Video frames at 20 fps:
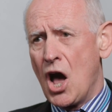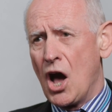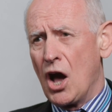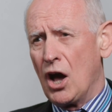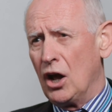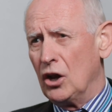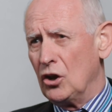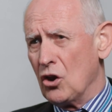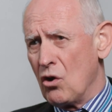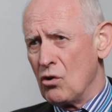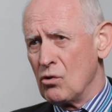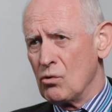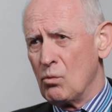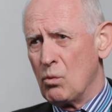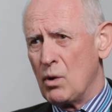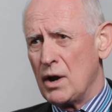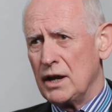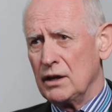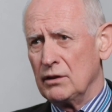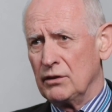along
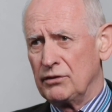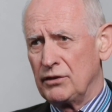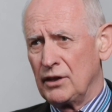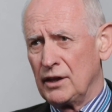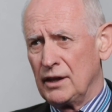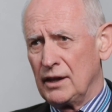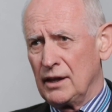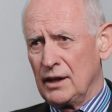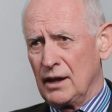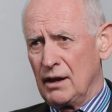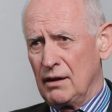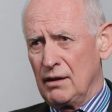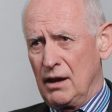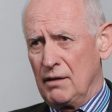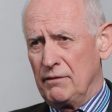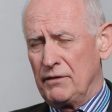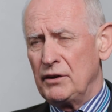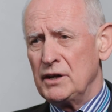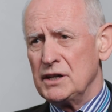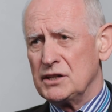with a
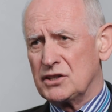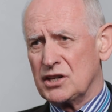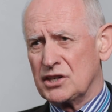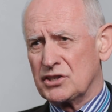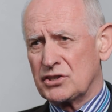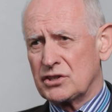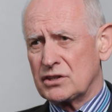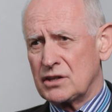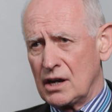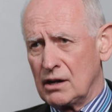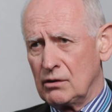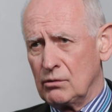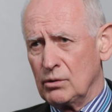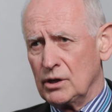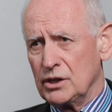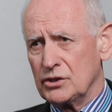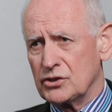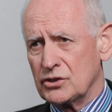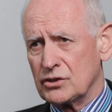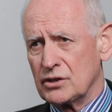very
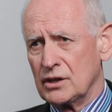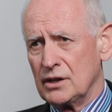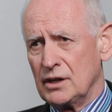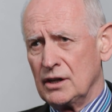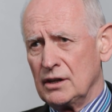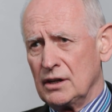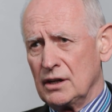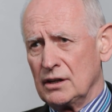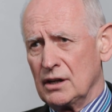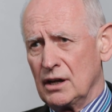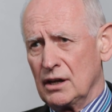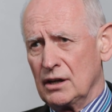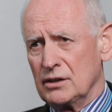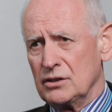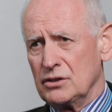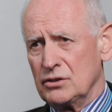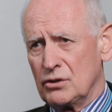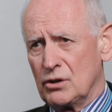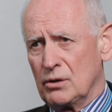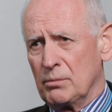distinguished
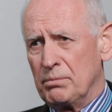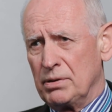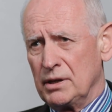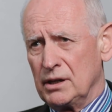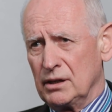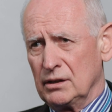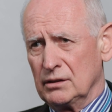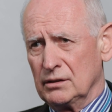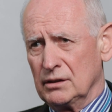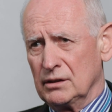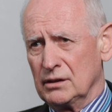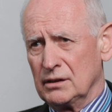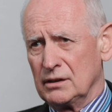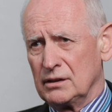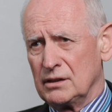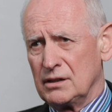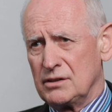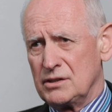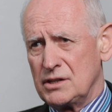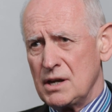European
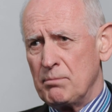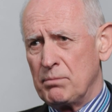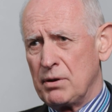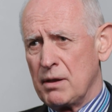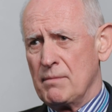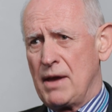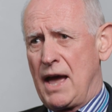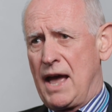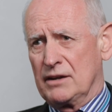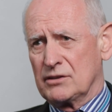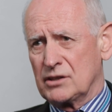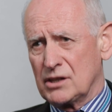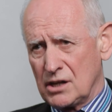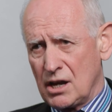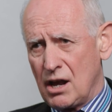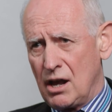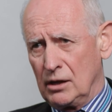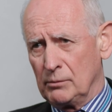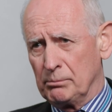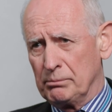diplomat,
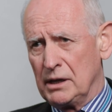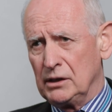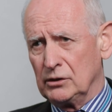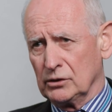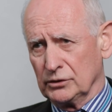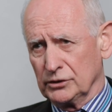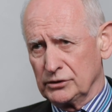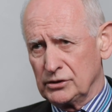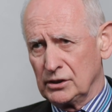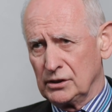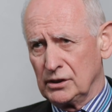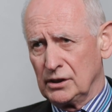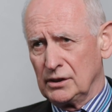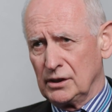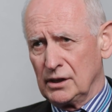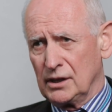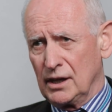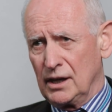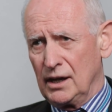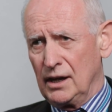Carl Bildt,
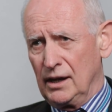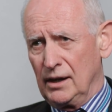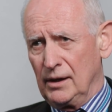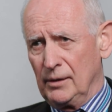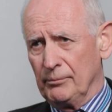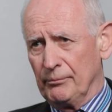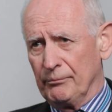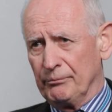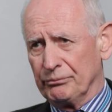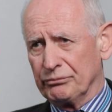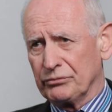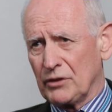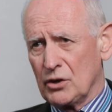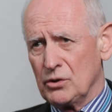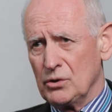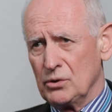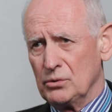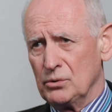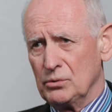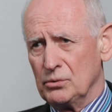
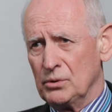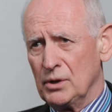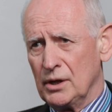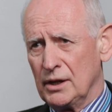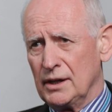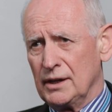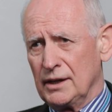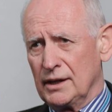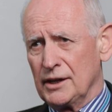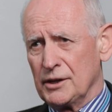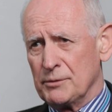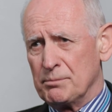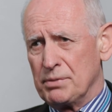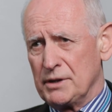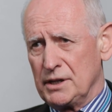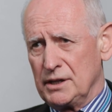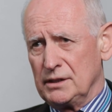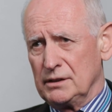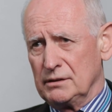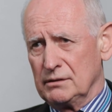who had
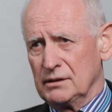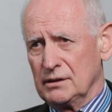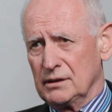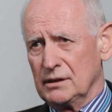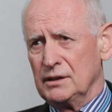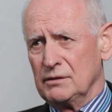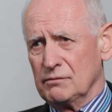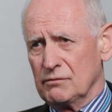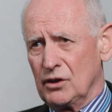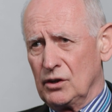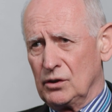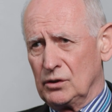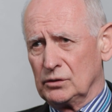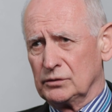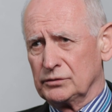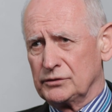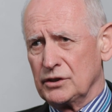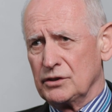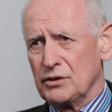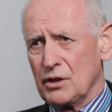been
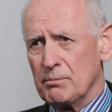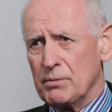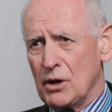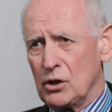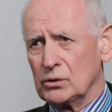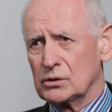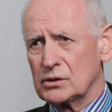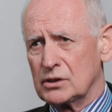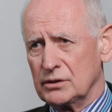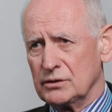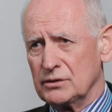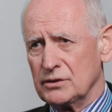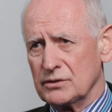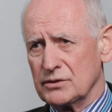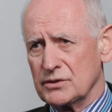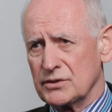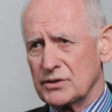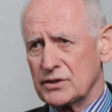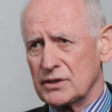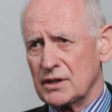involved in the
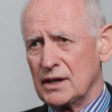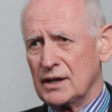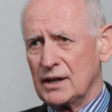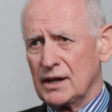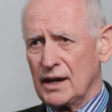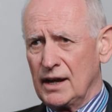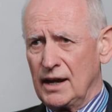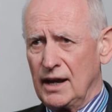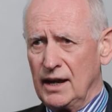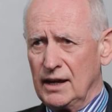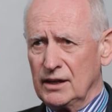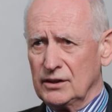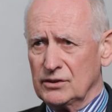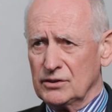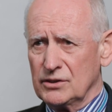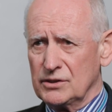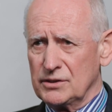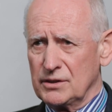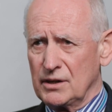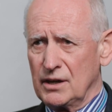Balkans
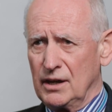and